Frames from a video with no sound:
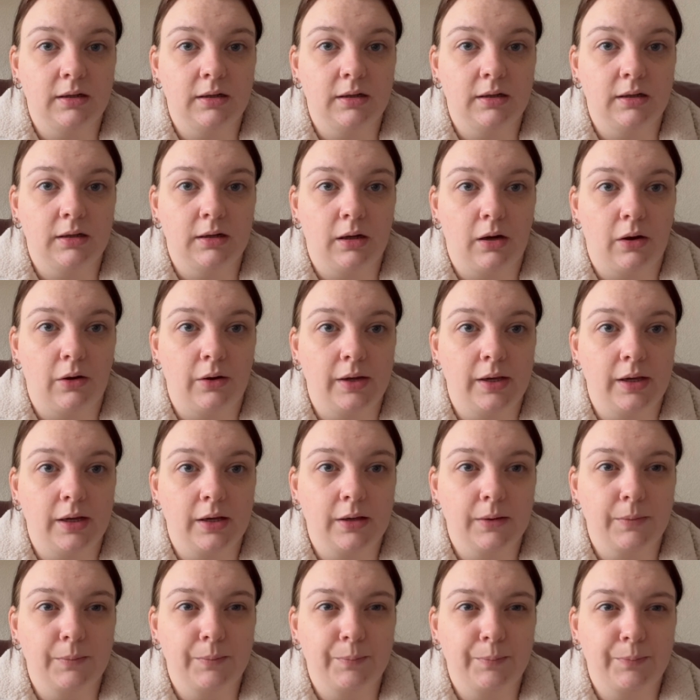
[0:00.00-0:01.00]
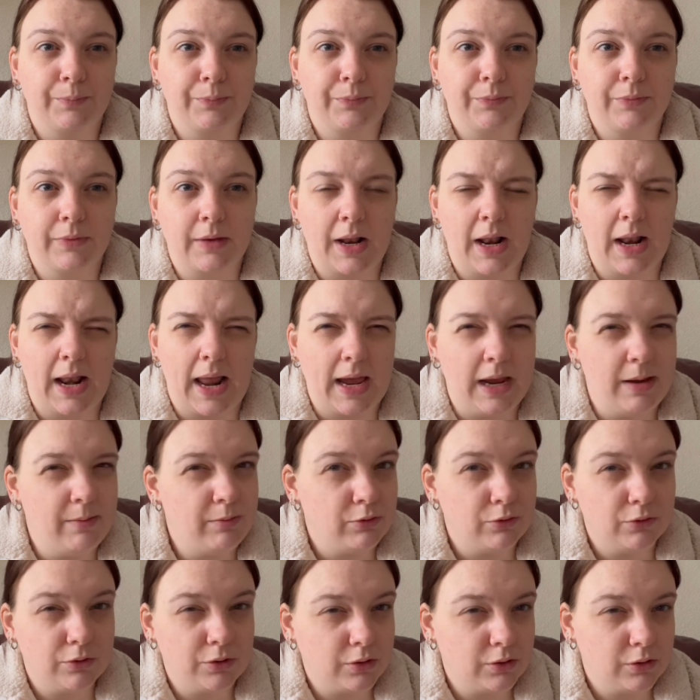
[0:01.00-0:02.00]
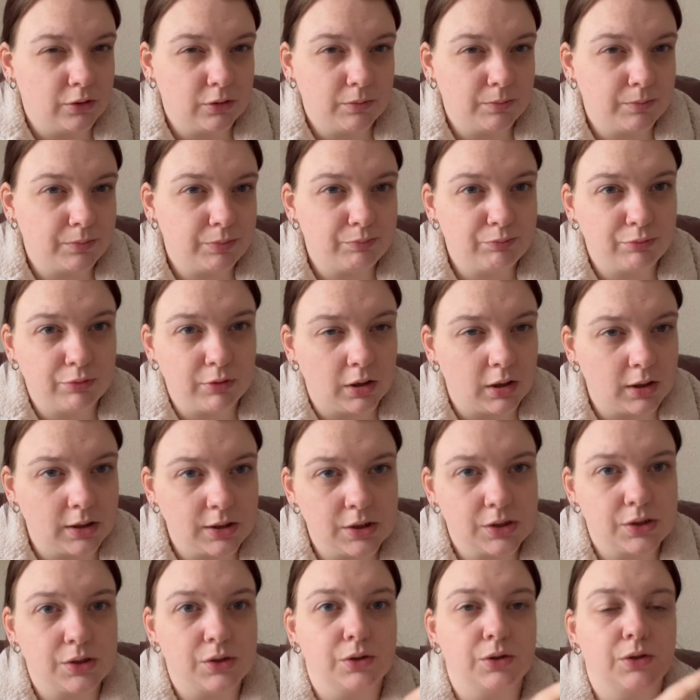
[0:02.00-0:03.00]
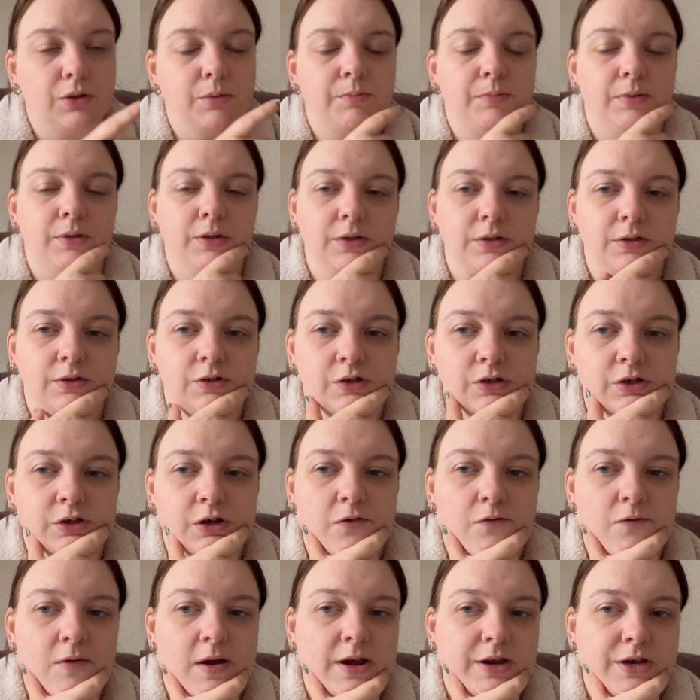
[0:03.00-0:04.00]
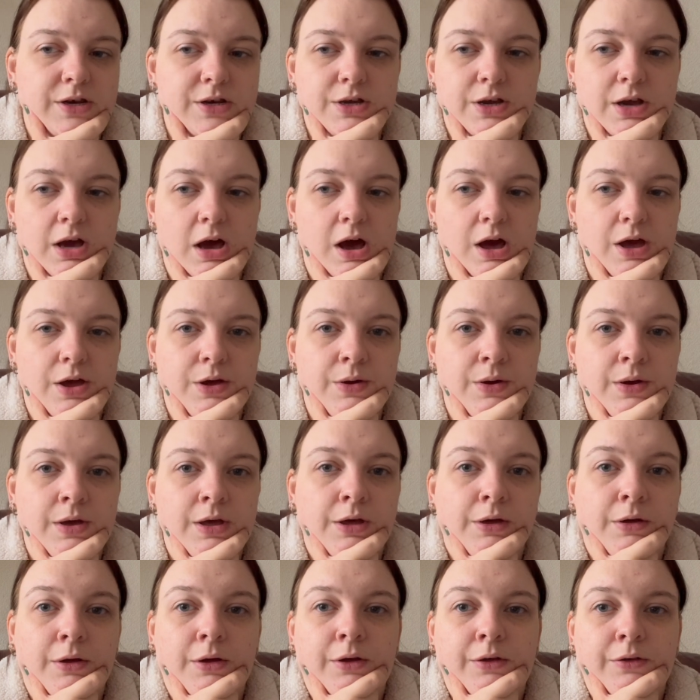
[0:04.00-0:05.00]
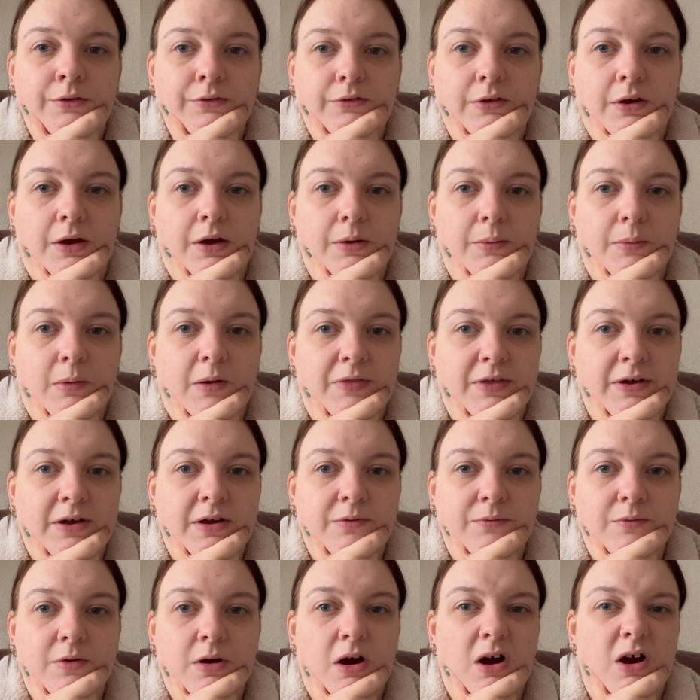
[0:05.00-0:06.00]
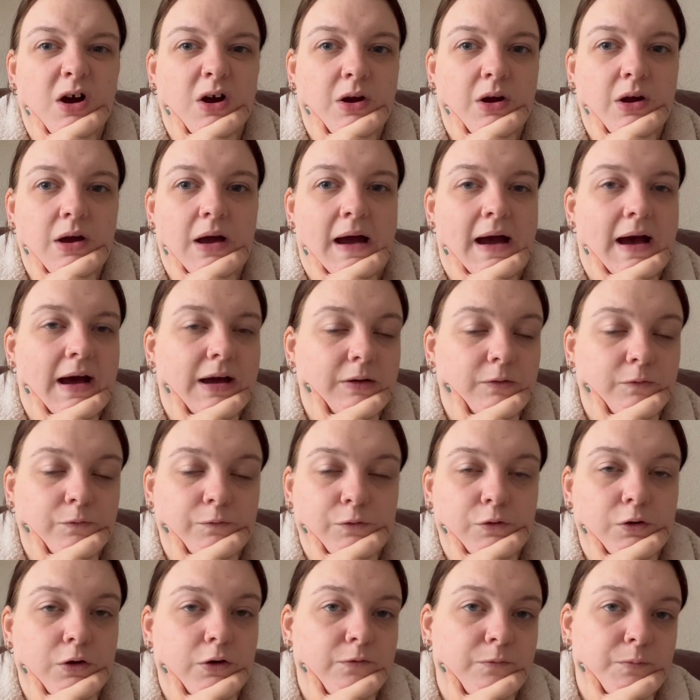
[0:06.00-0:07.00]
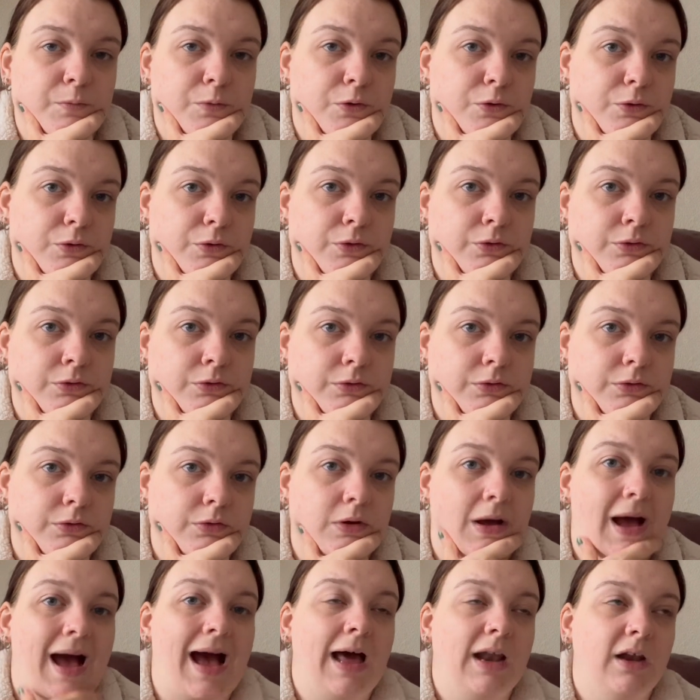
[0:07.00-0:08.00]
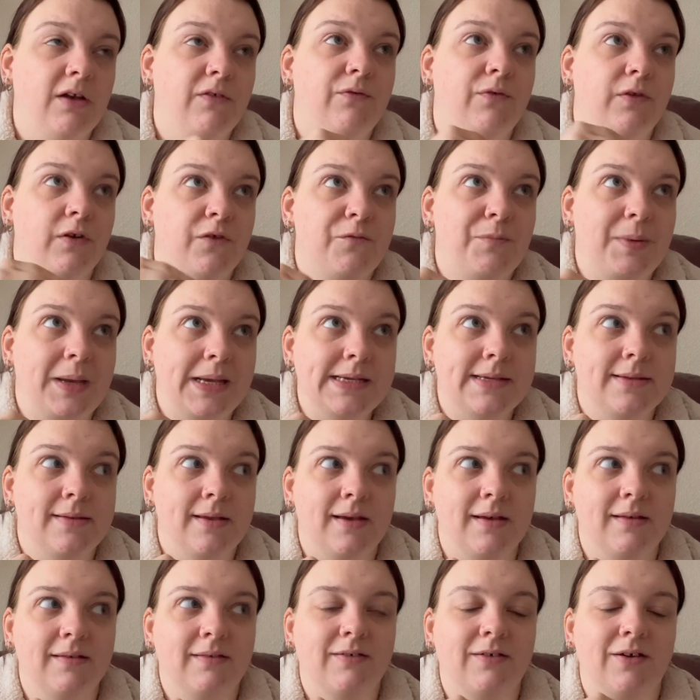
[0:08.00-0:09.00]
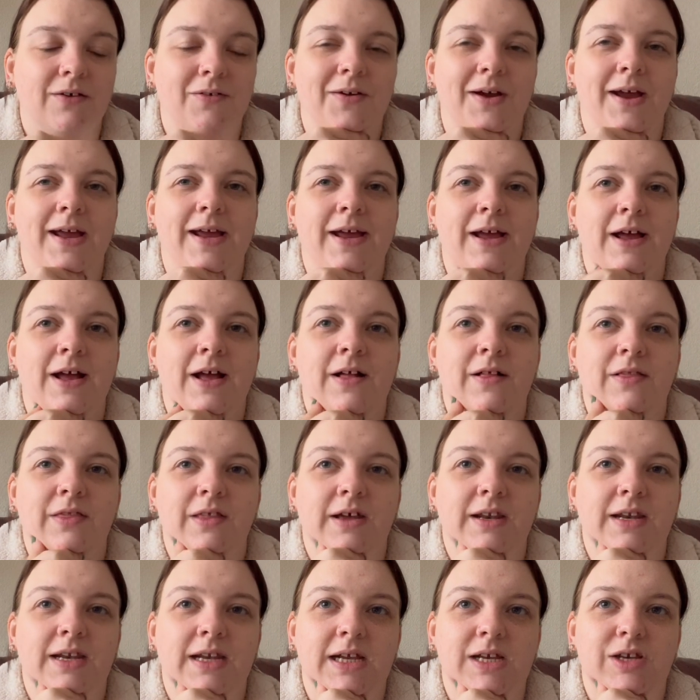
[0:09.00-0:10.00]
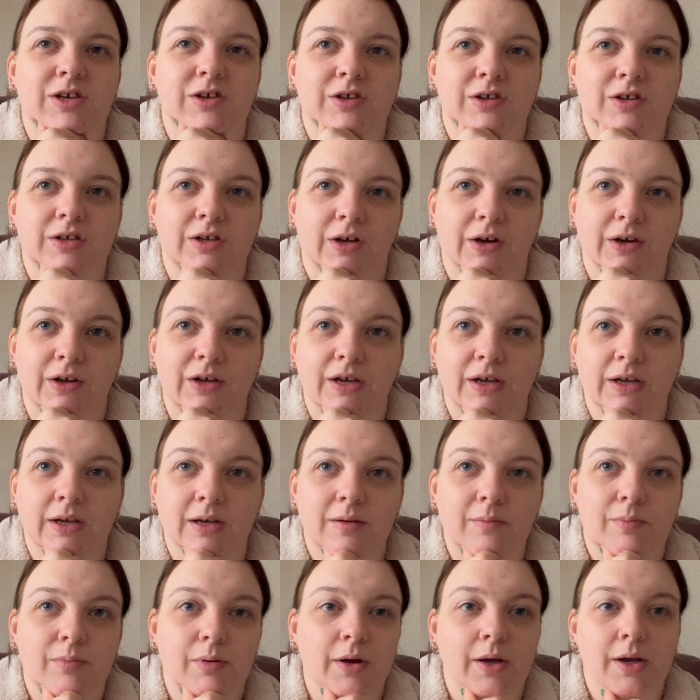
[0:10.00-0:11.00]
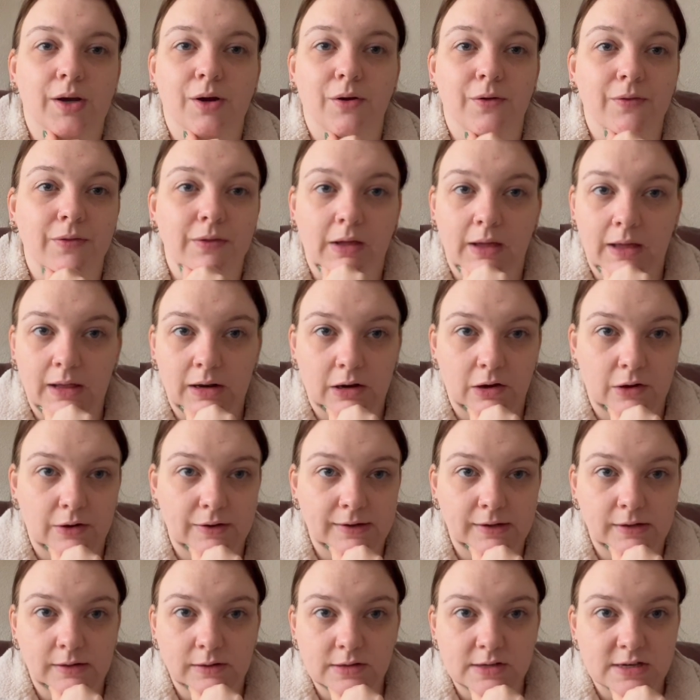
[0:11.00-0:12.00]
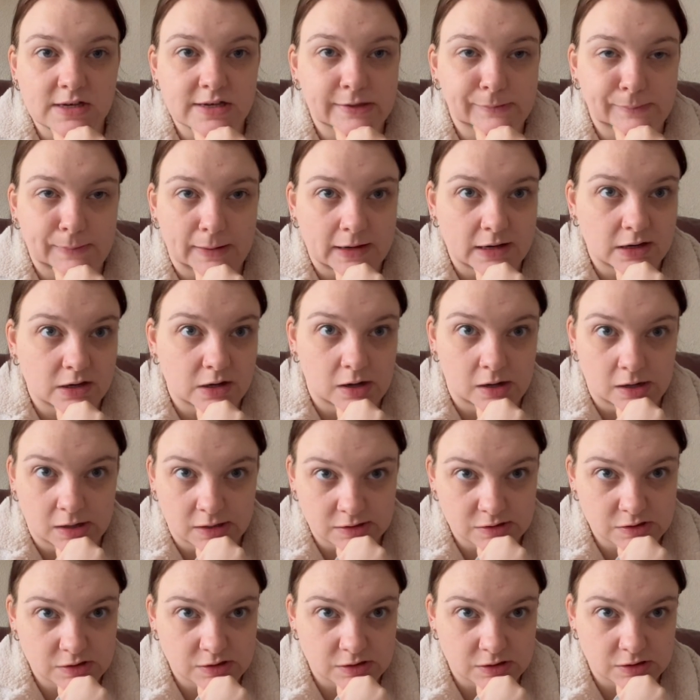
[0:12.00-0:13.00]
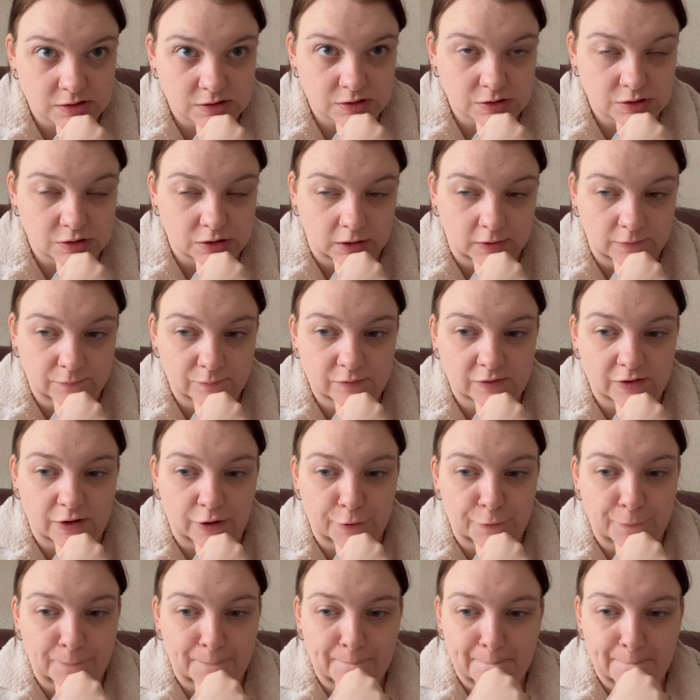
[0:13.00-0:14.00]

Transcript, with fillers: like, labelled up, priced up and stuff, ready to go. So I think I've got a handful of more, a handful of pieces, sorry, that need just like putting on their like display cards and stuff. So,